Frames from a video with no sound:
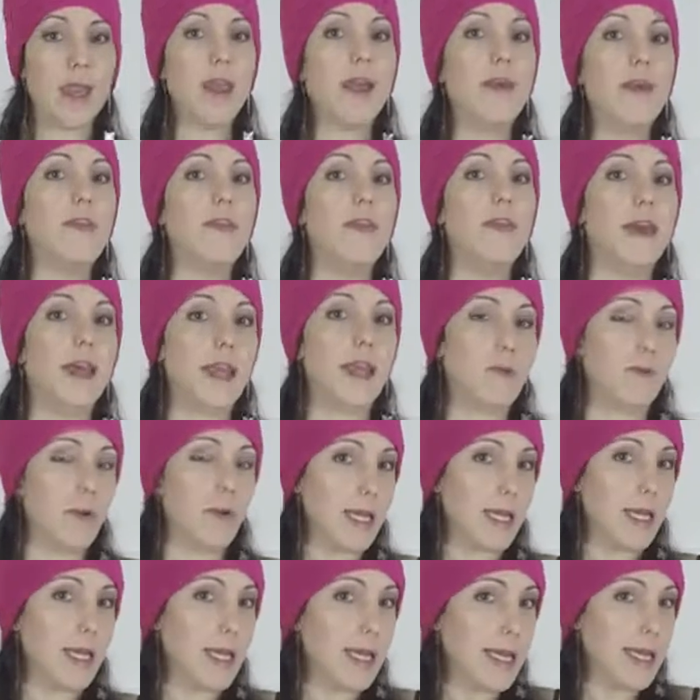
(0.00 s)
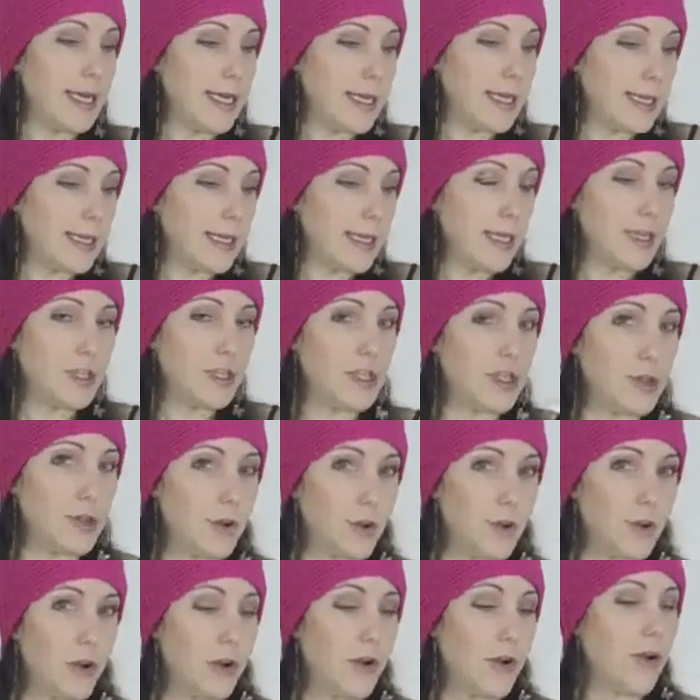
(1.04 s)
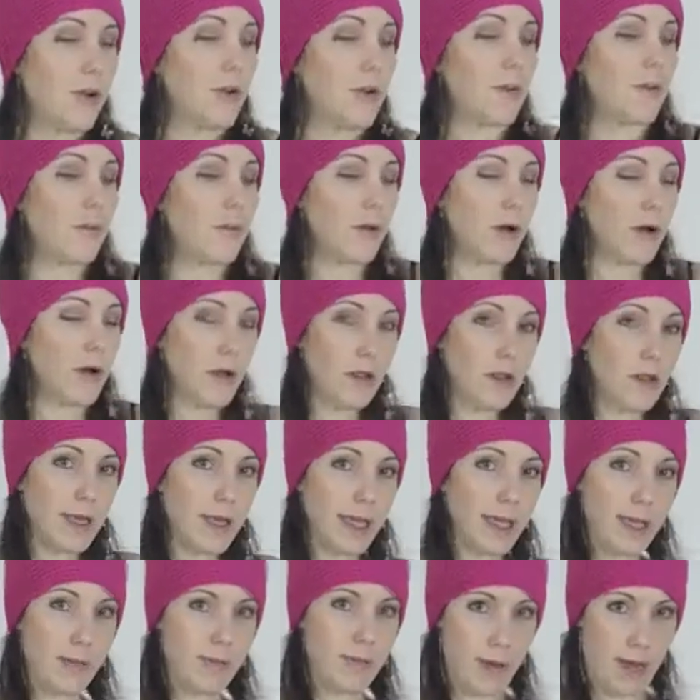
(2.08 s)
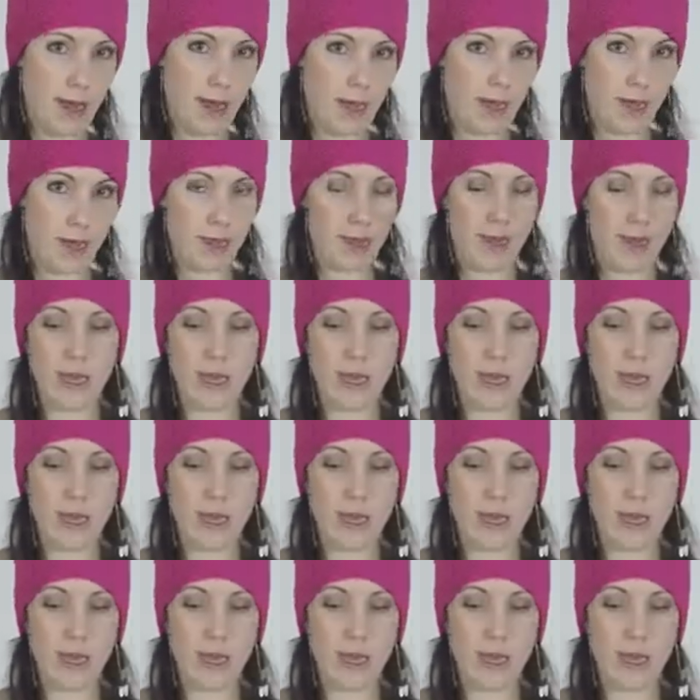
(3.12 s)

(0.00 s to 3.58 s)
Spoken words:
Then when it hits this shoulder, you're pulling it back.